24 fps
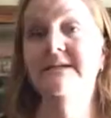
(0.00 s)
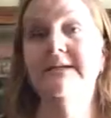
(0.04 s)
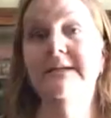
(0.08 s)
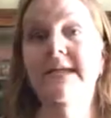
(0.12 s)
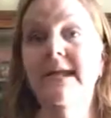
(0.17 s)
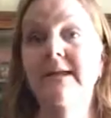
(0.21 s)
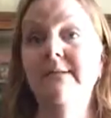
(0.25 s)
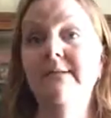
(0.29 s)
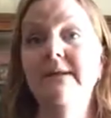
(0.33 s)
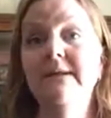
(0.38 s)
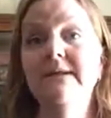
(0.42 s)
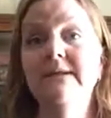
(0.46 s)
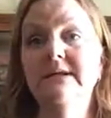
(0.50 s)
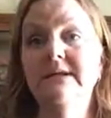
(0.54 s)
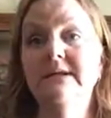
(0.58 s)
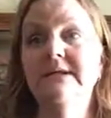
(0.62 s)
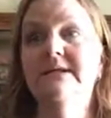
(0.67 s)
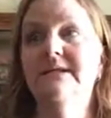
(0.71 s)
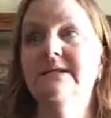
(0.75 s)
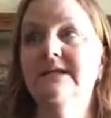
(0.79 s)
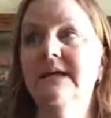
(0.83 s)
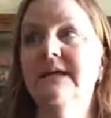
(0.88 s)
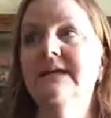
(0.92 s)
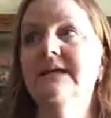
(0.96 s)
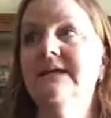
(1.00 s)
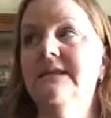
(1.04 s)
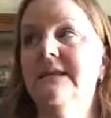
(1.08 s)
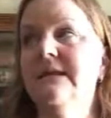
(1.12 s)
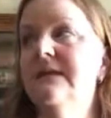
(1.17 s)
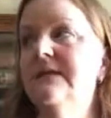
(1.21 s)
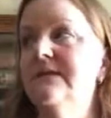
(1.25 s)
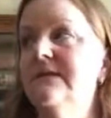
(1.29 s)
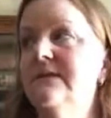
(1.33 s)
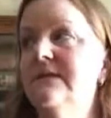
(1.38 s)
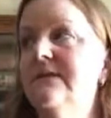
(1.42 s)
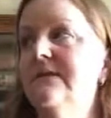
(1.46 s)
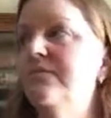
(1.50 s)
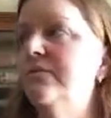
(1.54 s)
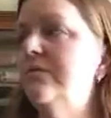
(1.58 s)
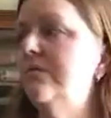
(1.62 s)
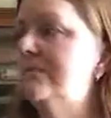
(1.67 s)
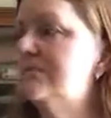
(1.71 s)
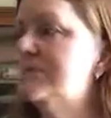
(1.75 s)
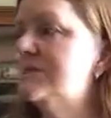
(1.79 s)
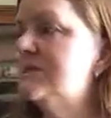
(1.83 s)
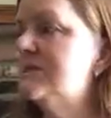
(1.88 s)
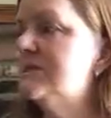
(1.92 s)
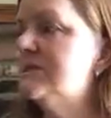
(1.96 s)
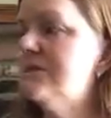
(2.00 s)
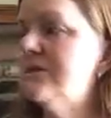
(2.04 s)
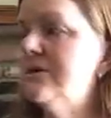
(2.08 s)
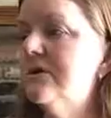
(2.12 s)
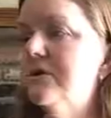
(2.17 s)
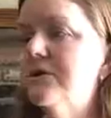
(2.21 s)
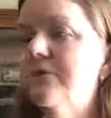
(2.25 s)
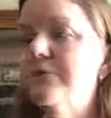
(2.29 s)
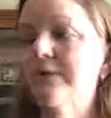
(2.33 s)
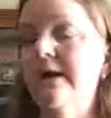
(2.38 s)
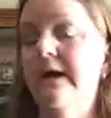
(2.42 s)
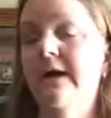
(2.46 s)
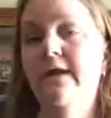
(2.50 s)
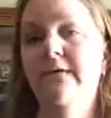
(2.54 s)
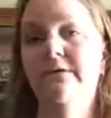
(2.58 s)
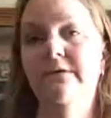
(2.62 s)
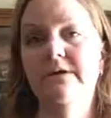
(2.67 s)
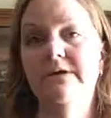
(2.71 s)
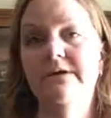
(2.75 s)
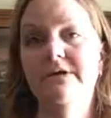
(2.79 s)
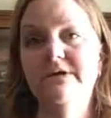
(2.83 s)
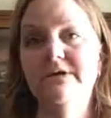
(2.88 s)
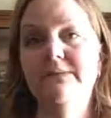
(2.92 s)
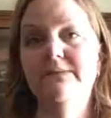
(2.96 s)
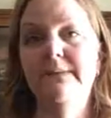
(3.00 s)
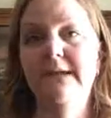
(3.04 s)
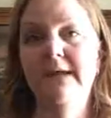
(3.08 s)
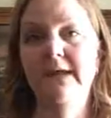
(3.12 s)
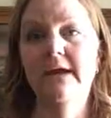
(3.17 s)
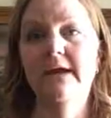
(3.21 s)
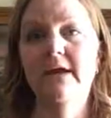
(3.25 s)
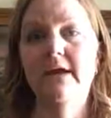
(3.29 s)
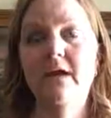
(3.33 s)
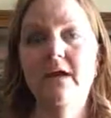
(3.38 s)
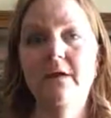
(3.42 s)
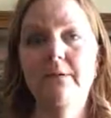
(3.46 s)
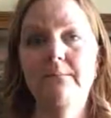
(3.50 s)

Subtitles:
Name at least 10 things in the room. Just look around and just make